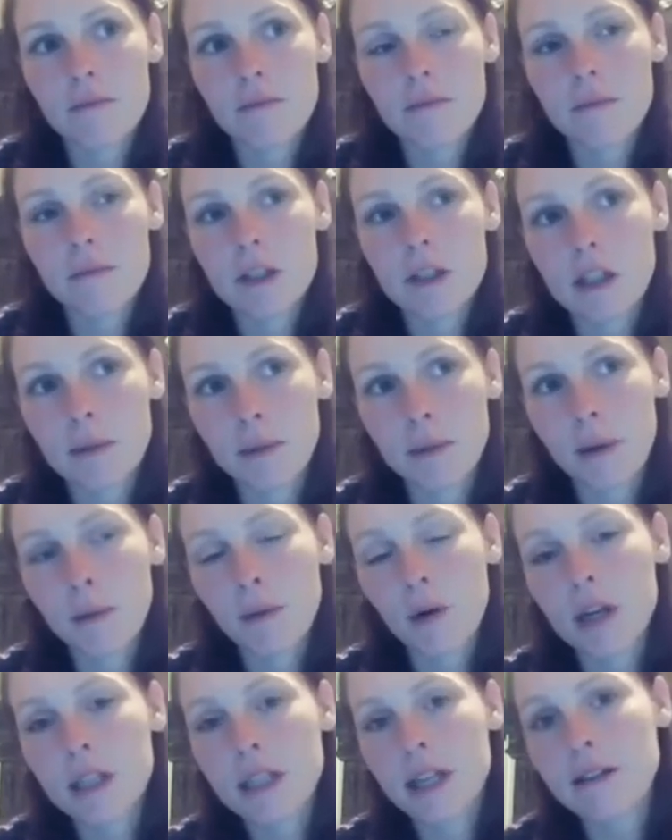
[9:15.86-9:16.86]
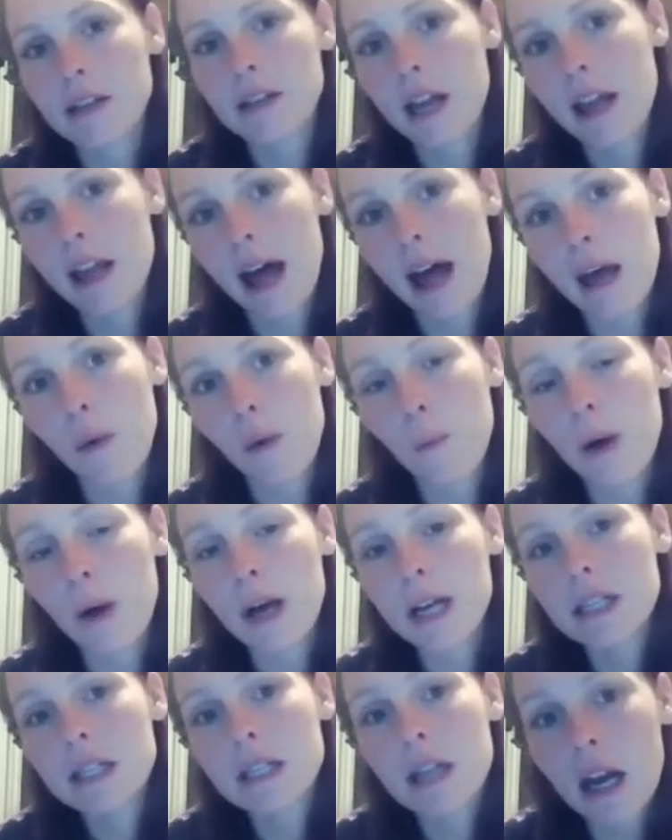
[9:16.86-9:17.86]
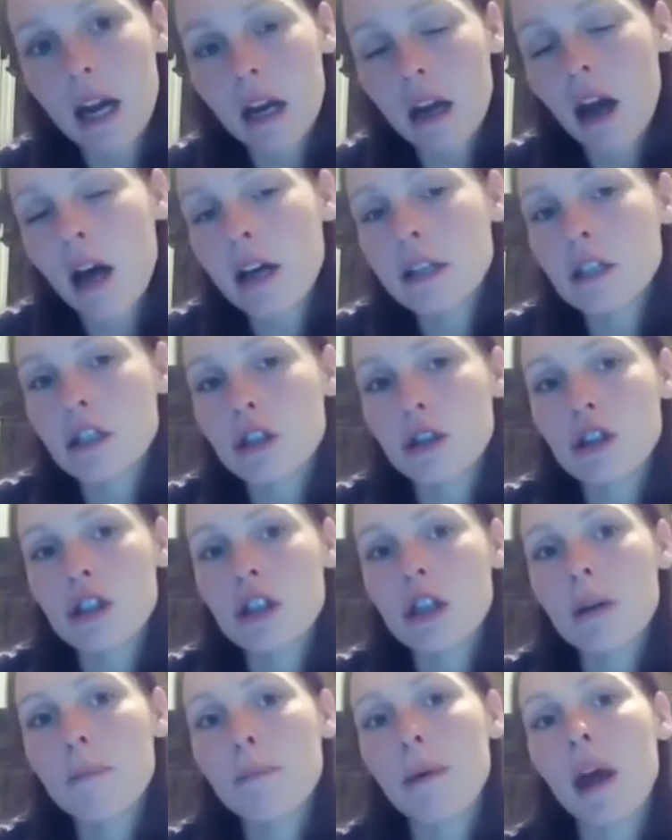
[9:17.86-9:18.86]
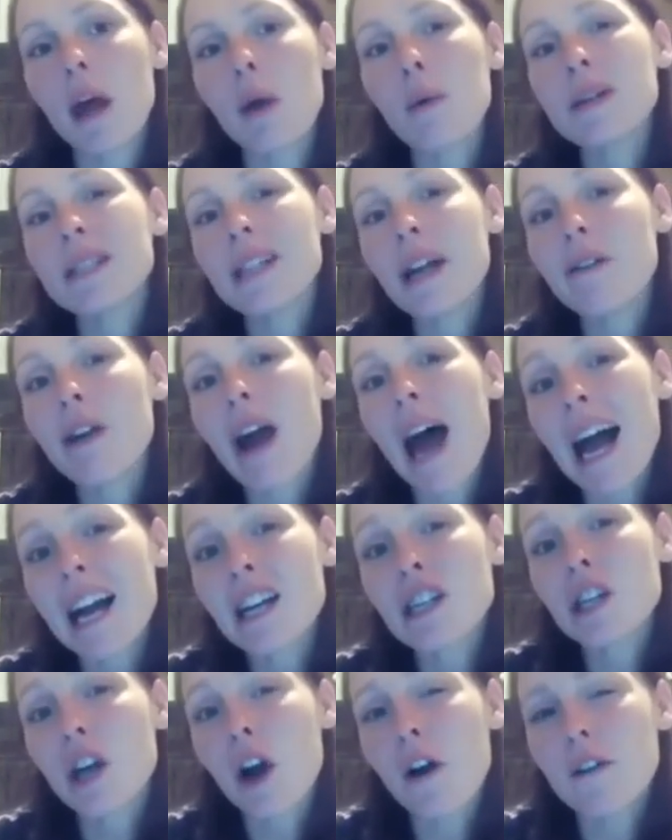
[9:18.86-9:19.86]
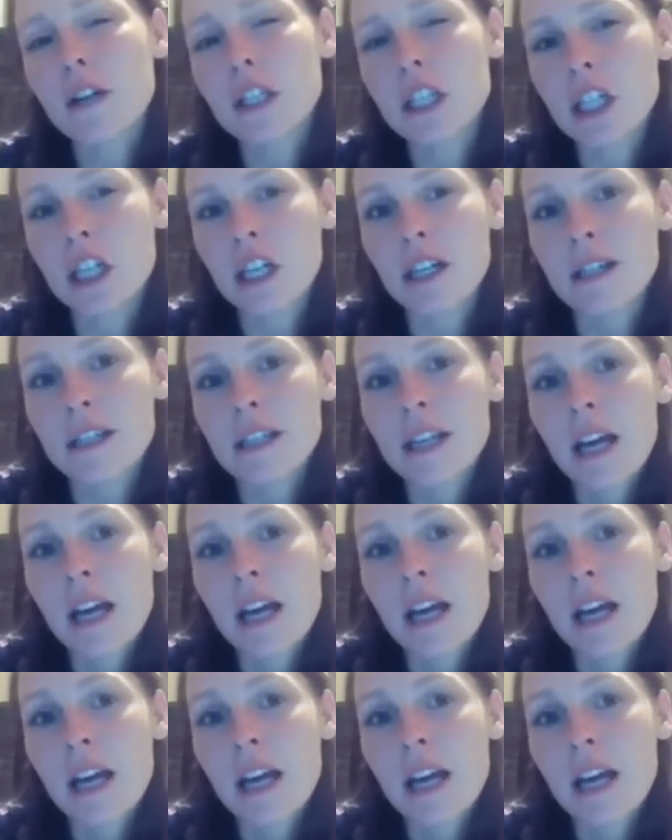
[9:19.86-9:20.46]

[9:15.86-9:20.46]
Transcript: Supreme Court said that it was unconstitutional, but it was never actually overturned.